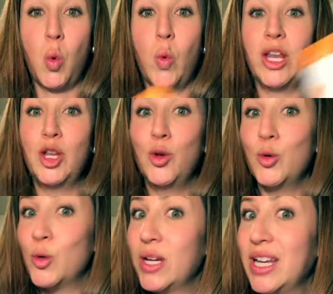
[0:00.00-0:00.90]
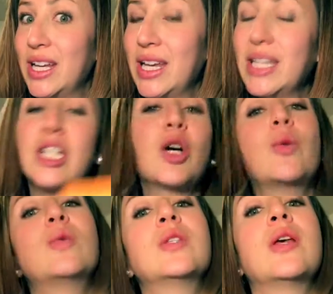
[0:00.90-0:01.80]
when you drink
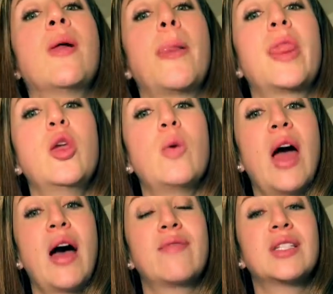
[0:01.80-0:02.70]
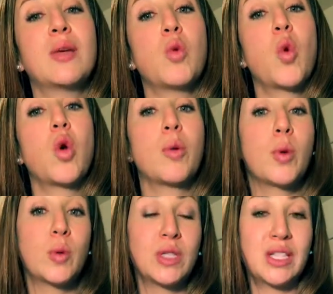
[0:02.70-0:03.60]
ketones, you have some
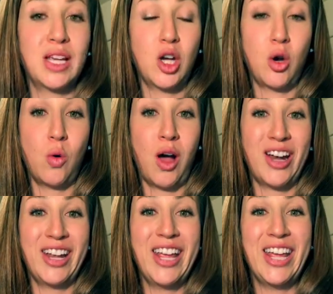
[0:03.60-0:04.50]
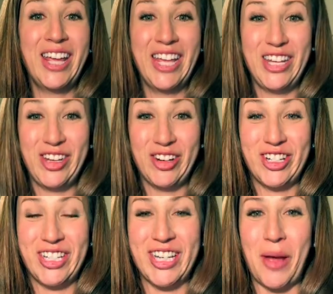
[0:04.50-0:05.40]
hormones that go on in your
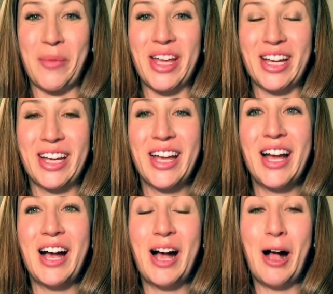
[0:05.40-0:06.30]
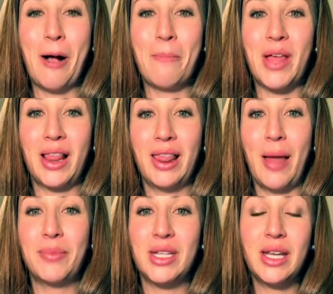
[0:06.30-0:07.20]
stomach.
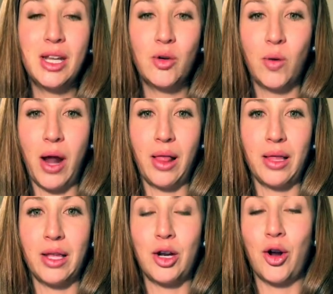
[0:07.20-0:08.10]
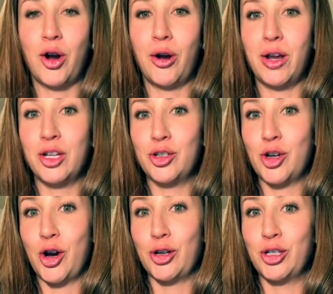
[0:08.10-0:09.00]
Leptin and ghrelin are in
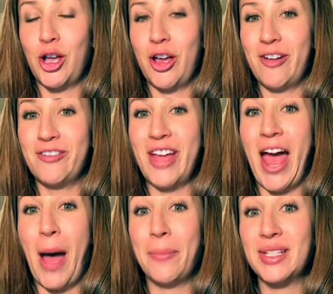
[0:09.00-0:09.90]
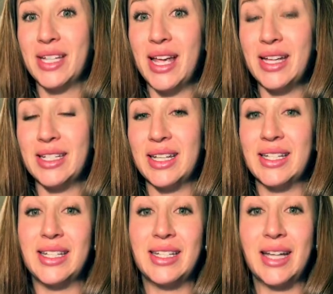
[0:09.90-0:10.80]
charge of appetite
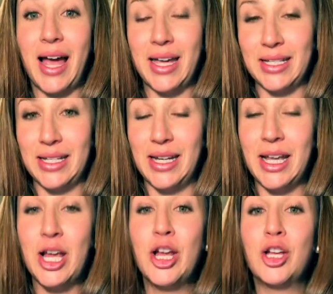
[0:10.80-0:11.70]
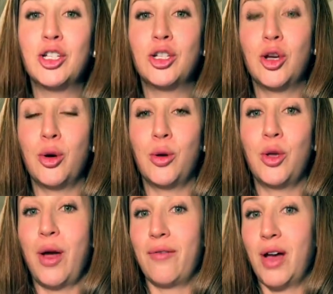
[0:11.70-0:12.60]
and satiety. So
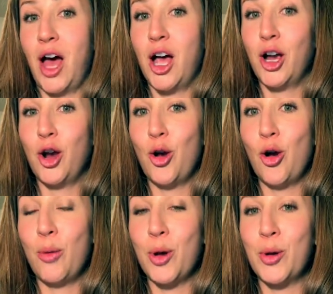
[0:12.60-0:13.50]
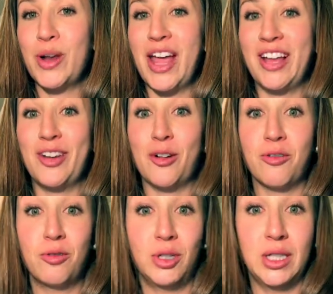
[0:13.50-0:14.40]
you have a hunger hormone and your
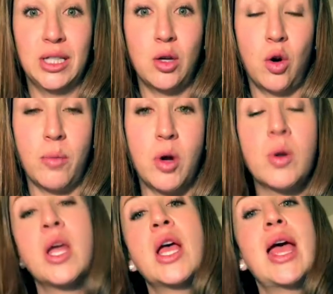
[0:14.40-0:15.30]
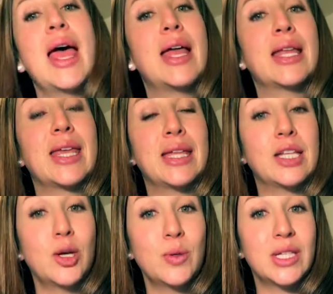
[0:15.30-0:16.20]
fullness hormone. And
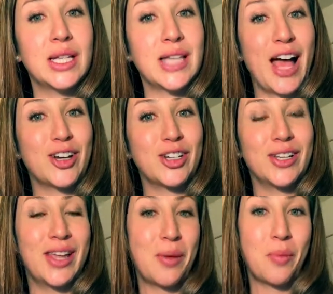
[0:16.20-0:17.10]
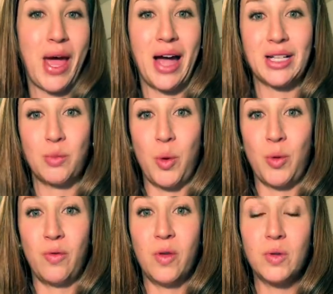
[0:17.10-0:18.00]
ketosis actually impacts
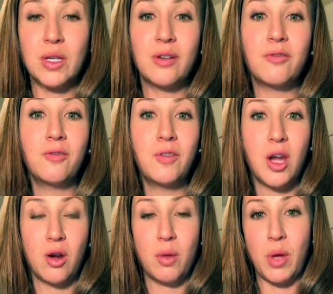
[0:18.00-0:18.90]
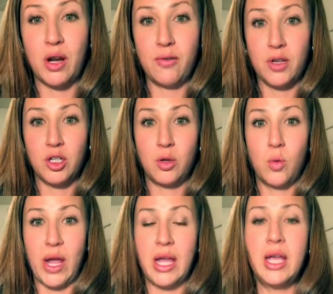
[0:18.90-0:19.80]
both of those in a very beneficial
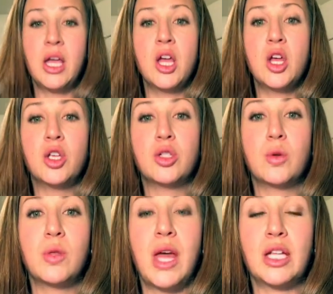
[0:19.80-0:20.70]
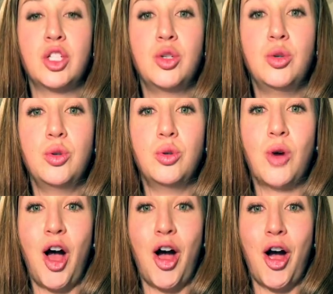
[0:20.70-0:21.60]
way, so that
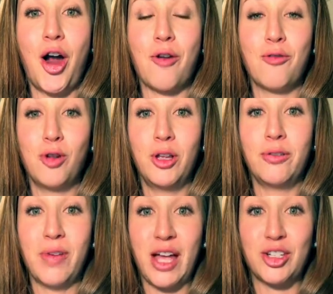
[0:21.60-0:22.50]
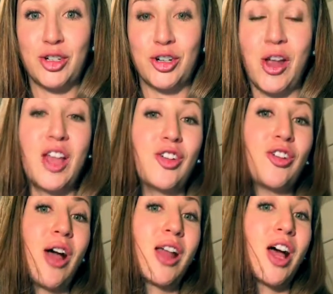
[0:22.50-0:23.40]
you are fuller faster and you're
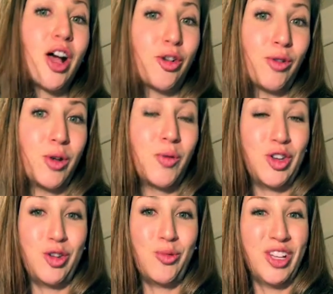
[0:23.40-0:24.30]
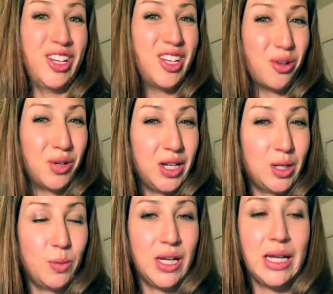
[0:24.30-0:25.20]
not hungry when you really don't need
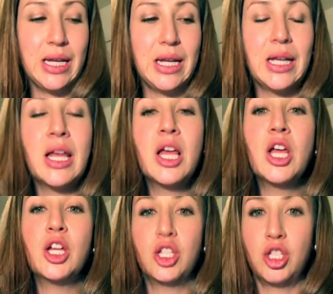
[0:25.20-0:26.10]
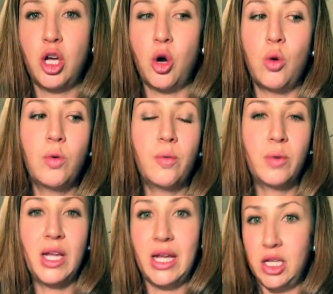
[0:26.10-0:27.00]
to be eating. So
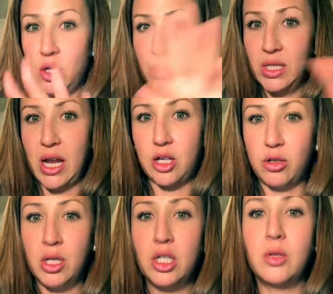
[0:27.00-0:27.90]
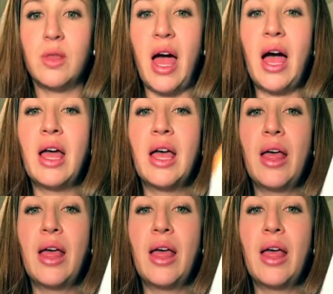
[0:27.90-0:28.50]
ketones naturally do that.